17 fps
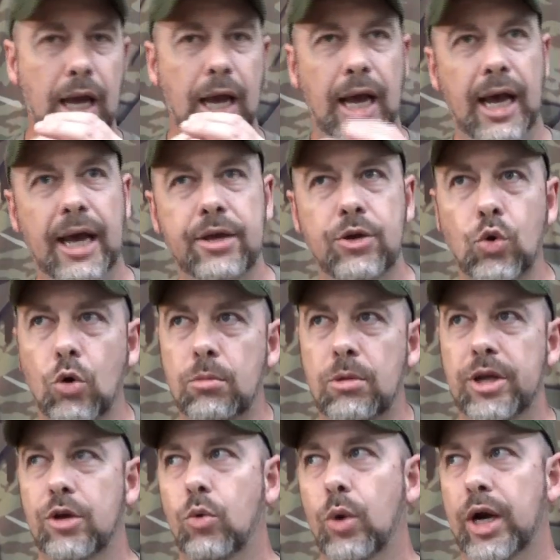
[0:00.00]
I
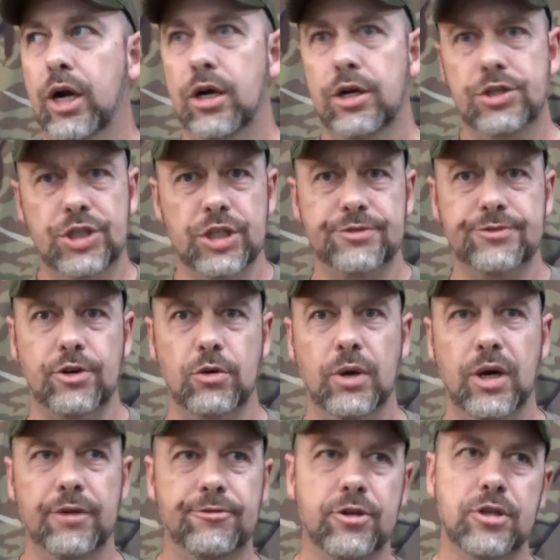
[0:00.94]
normally wear, just for
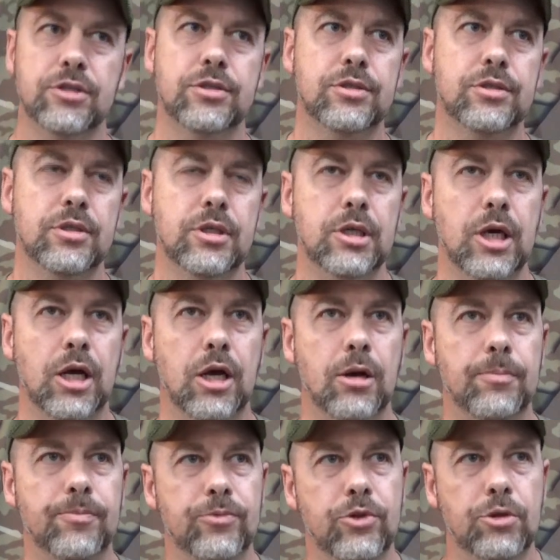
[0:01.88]
reference,
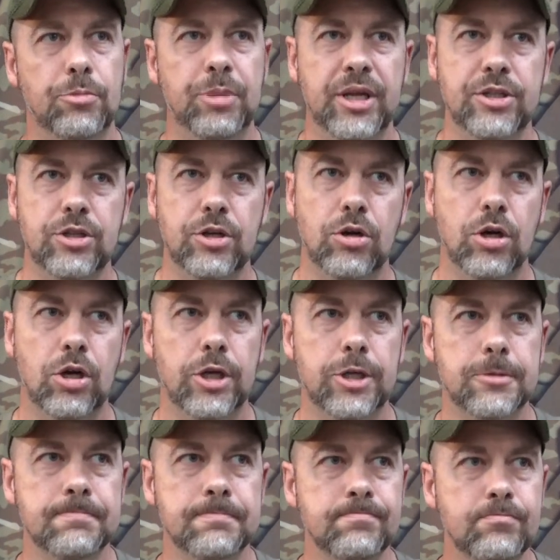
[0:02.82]
depending
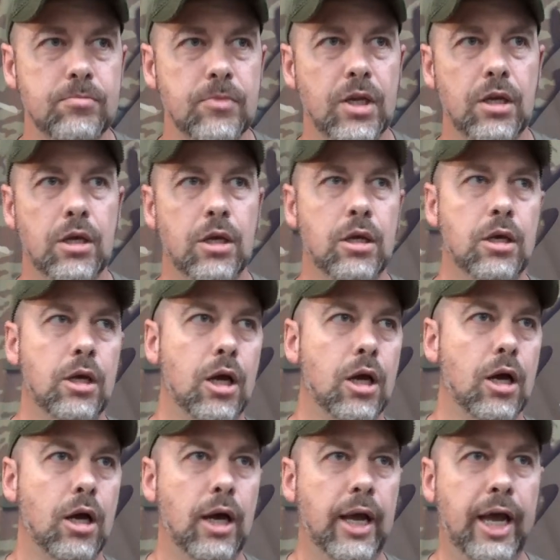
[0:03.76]
on
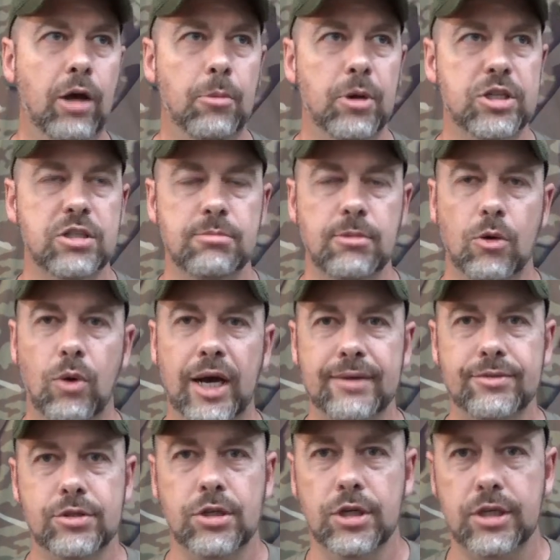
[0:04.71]
how much of my
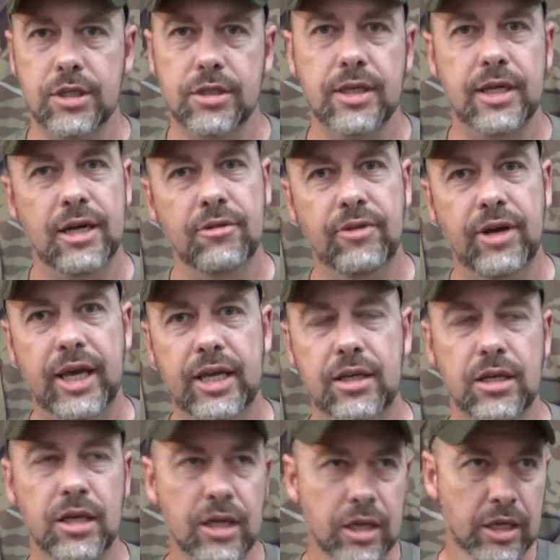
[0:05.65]
wife's cooking that I've
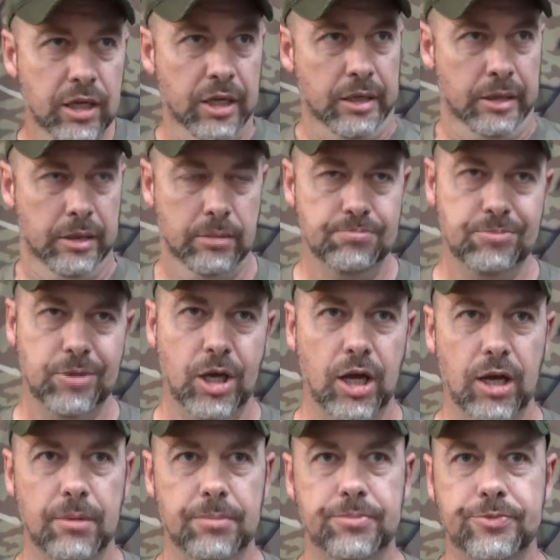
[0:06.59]
ate,
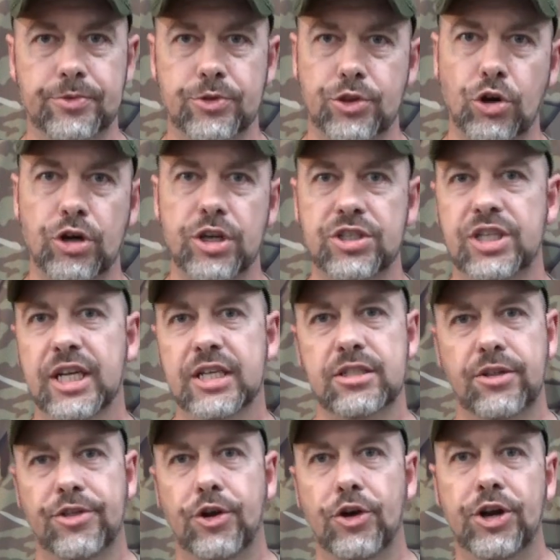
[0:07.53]
36
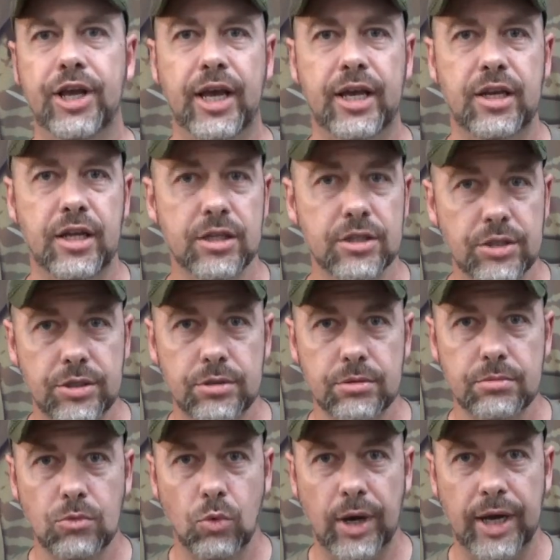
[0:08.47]
to 38
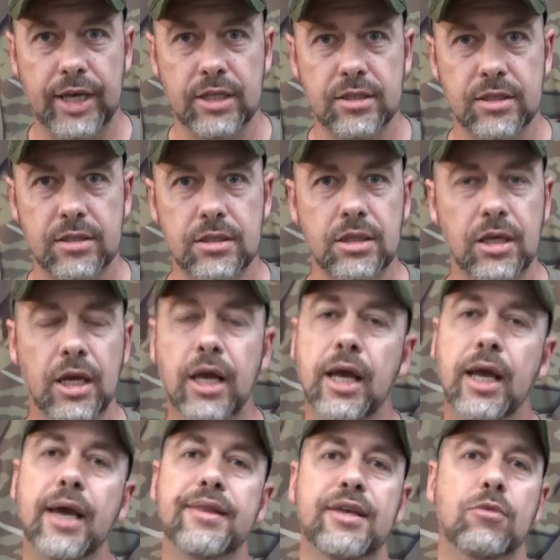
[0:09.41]
inch waist,
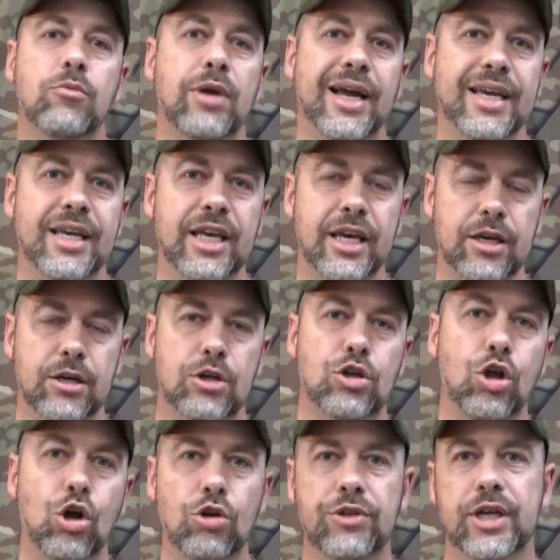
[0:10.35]
and then when I get
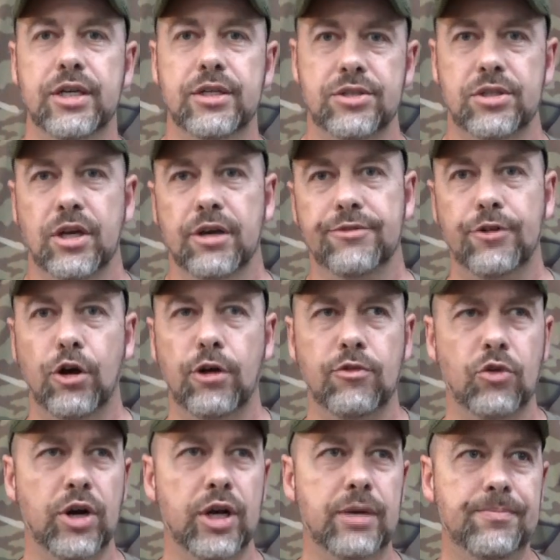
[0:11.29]
clothing and stuff
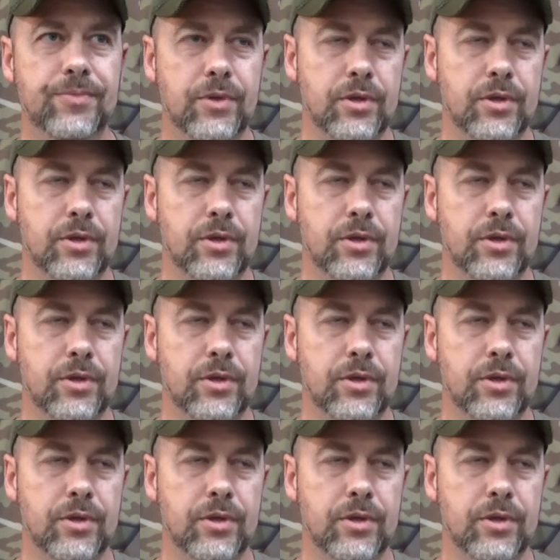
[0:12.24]
over it,